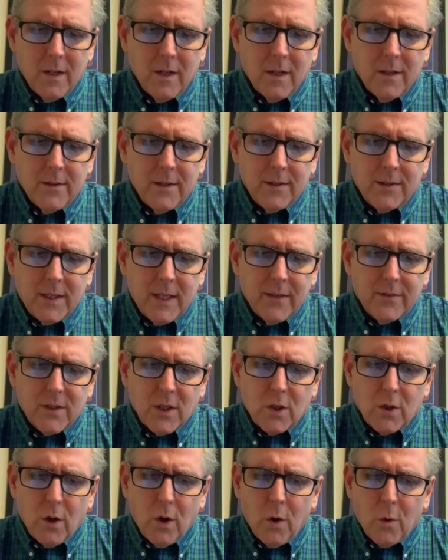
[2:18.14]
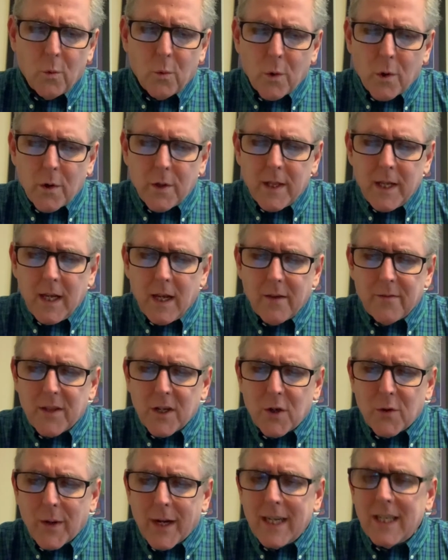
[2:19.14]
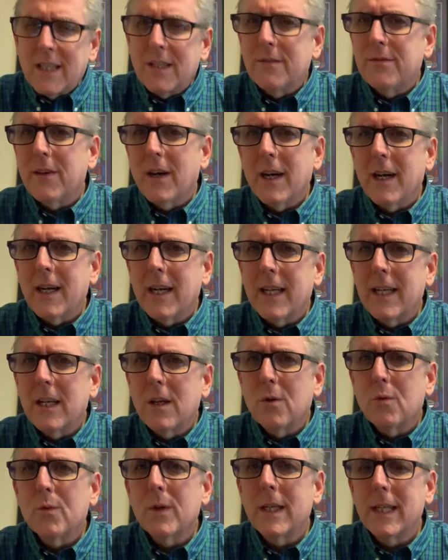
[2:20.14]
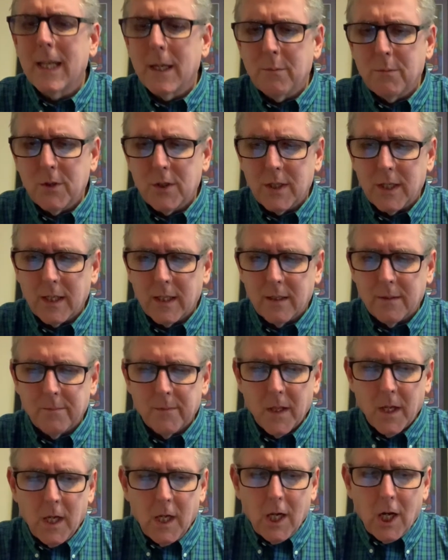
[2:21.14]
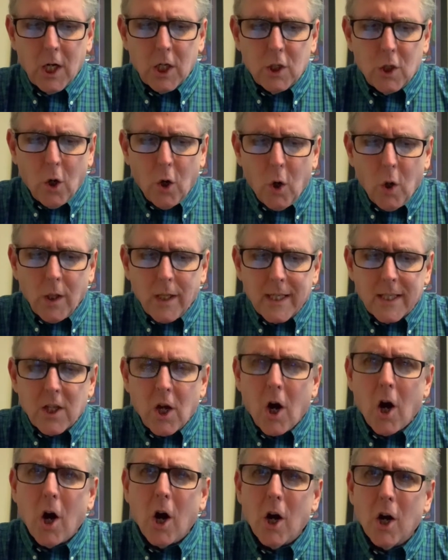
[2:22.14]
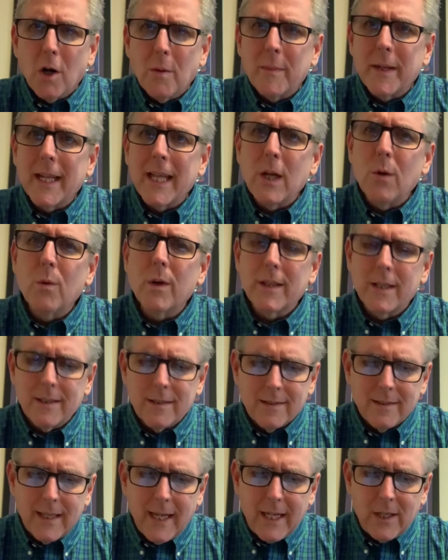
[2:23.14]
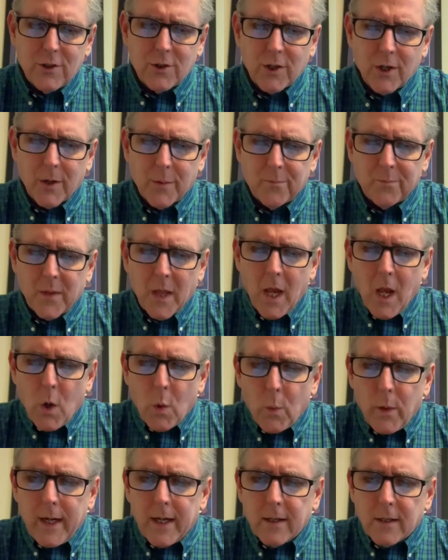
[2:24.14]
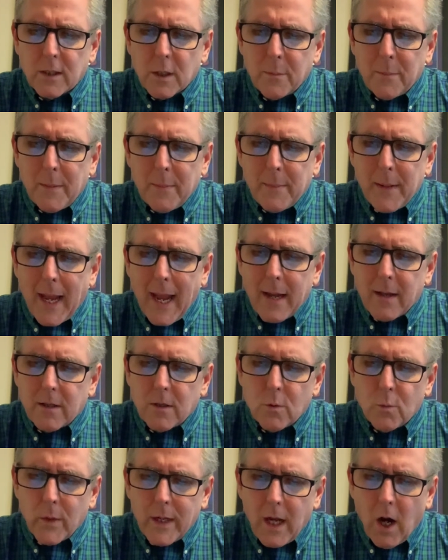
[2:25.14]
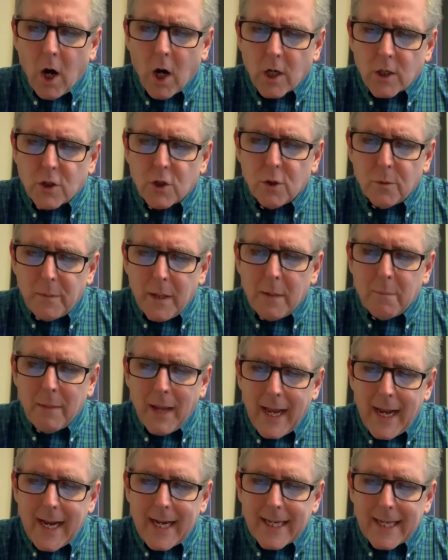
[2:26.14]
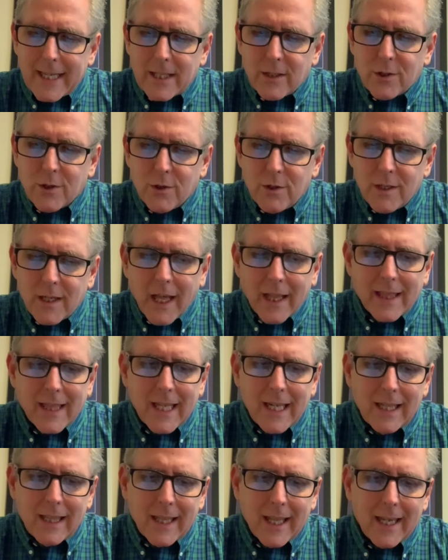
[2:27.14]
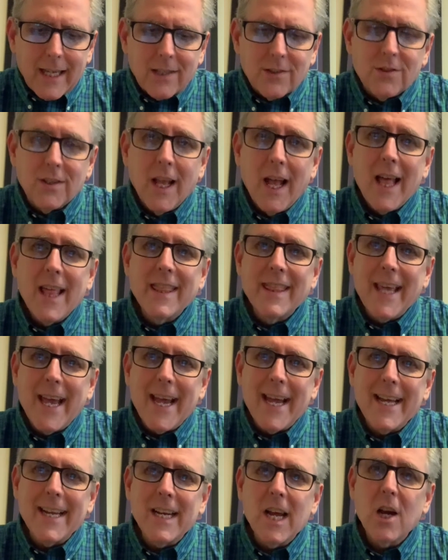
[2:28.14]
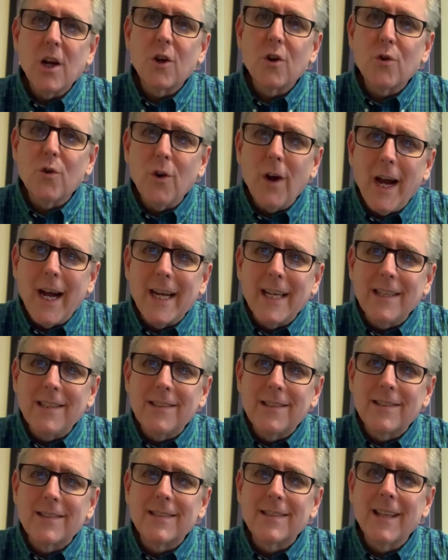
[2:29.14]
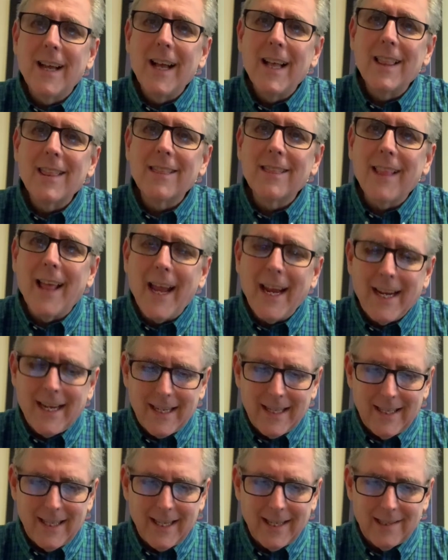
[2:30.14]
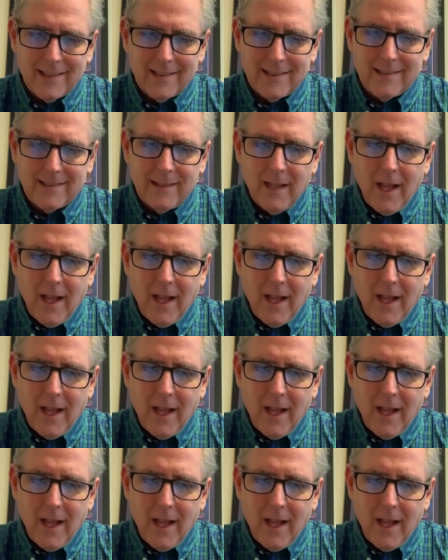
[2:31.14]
This gives a goal worthy of the great divine redemption, a goal in harmony with its nature. We are to be, we are to be made into nothing less than Christ's likeness.